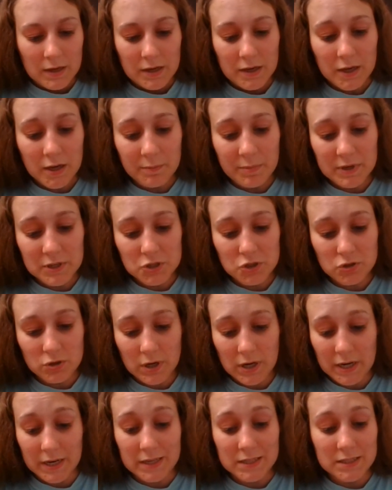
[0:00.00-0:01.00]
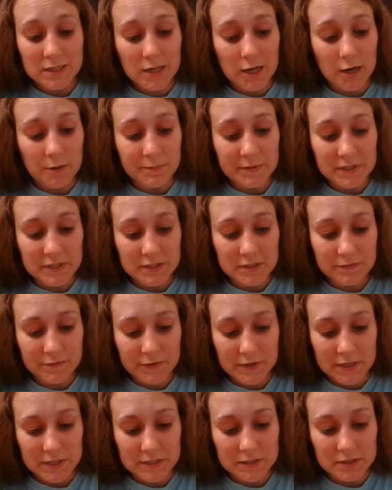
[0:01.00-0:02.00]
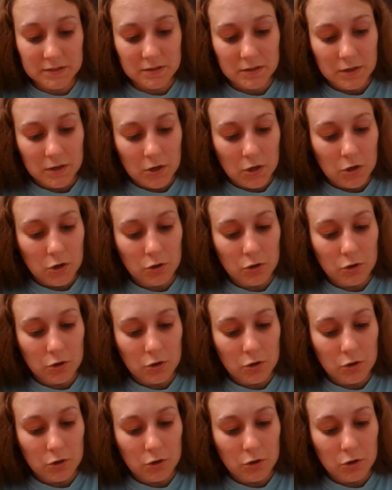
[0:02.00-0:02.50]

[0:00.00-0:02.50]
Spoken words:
He had been trying to copy his friends,